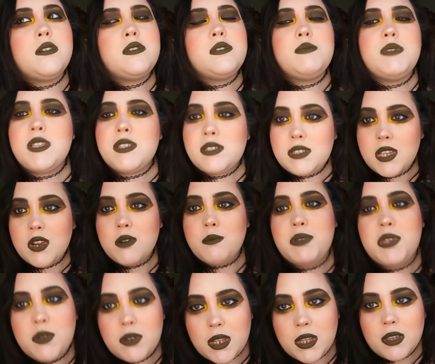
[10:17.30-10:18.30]
to me, it's
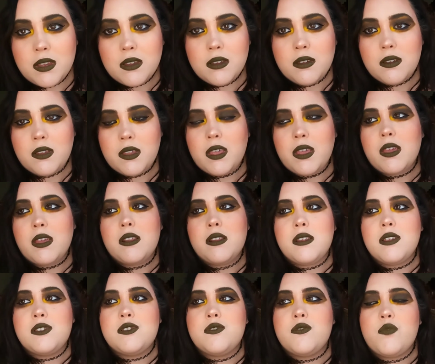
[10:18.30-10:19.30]
therapeutic and
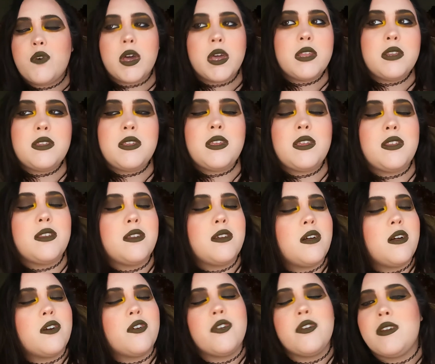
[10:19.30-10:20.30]
it's fun and
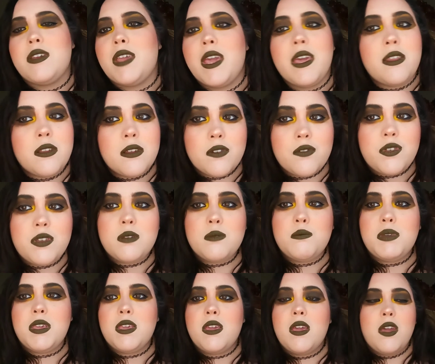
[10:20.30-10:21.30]
creative. You can
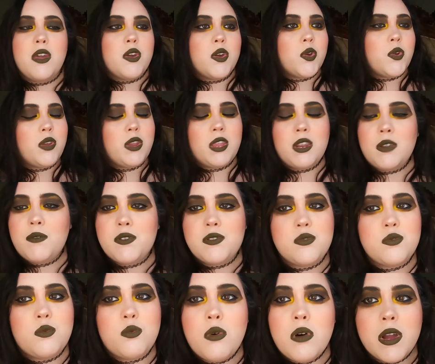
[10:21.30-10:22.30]
be creative if you
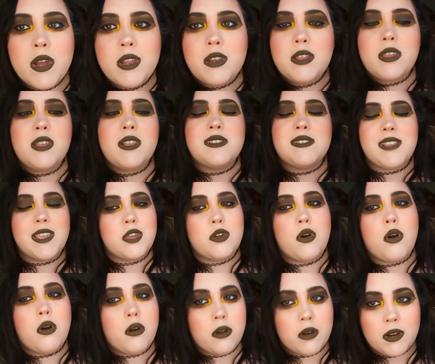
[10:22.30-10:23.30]
want. It's like
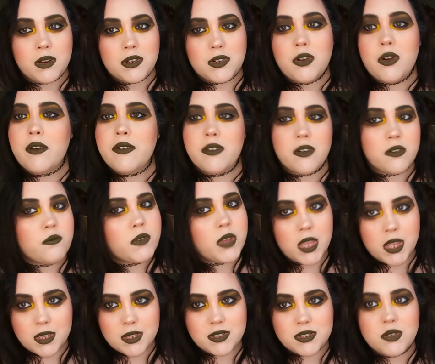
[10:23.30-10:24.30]
art on your
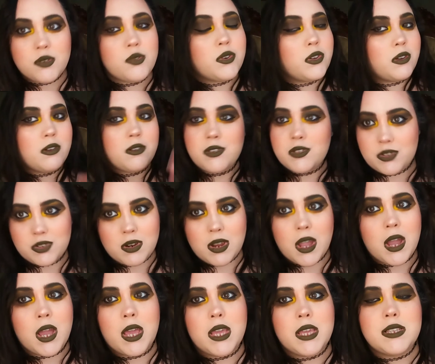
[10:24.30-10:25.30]
face or you're just your
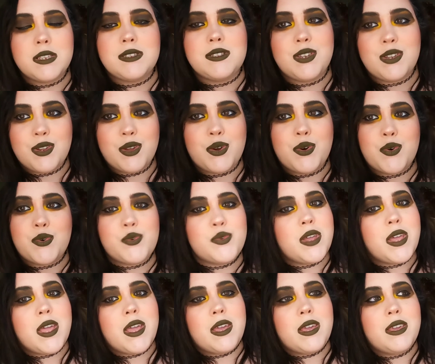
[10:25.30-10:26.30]
eyes, you know.
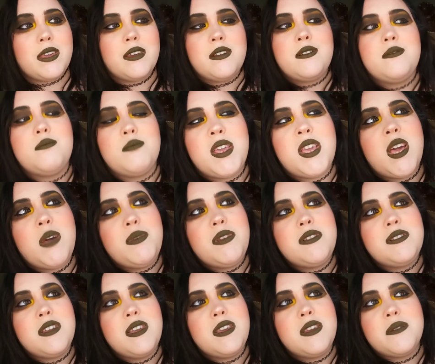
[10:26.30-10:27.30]
And makeup is
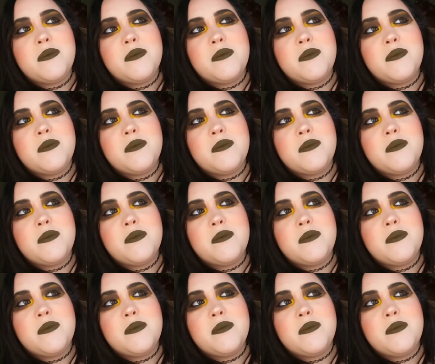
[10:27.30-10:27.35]
like